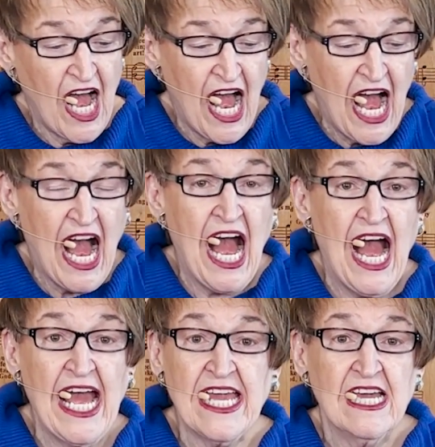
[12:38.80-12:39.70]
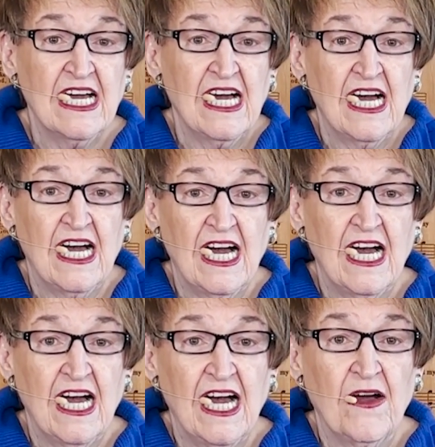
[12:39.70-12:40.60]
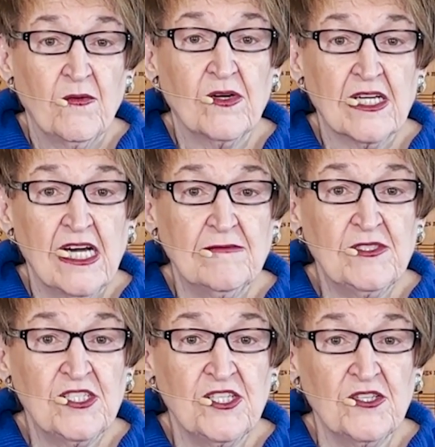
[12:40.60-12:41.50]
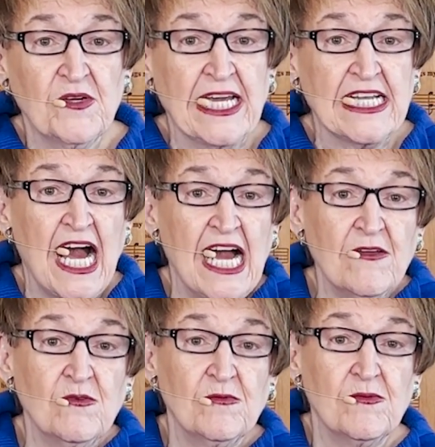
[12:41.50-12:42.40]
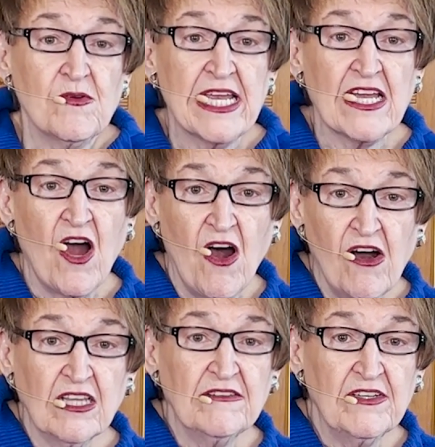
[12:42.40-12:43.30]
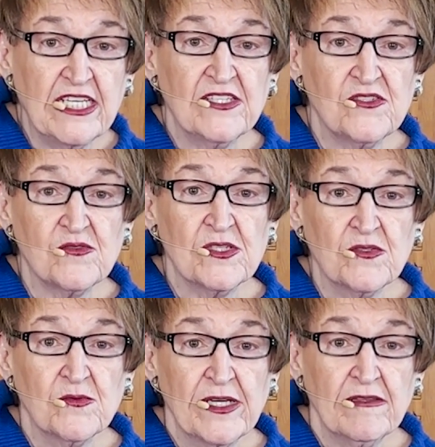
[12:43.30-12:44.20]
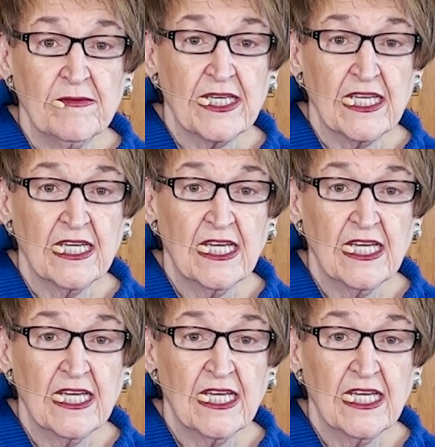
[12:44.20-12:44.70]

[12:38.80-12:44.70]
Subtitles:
I will come to you and I will bring all of Israel with me.